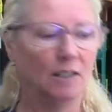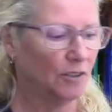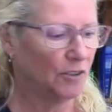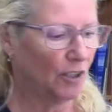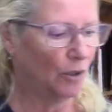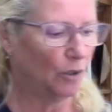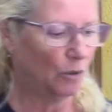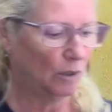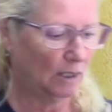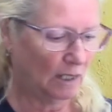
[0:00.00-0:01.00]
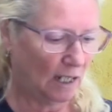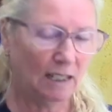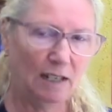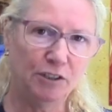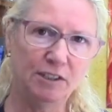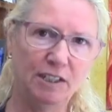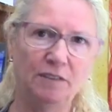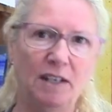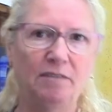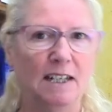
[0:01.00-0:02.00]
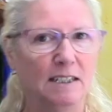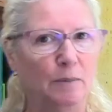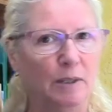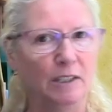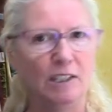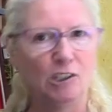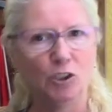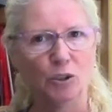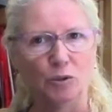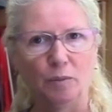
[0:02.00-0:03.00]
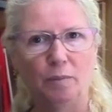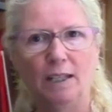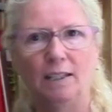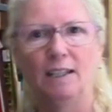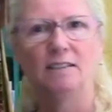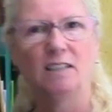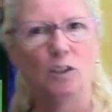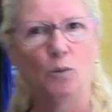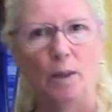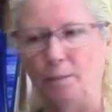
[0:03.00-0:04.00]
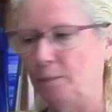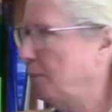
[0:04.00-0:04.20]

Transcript: So allow yourself that flexibility too, to pick things on a whim.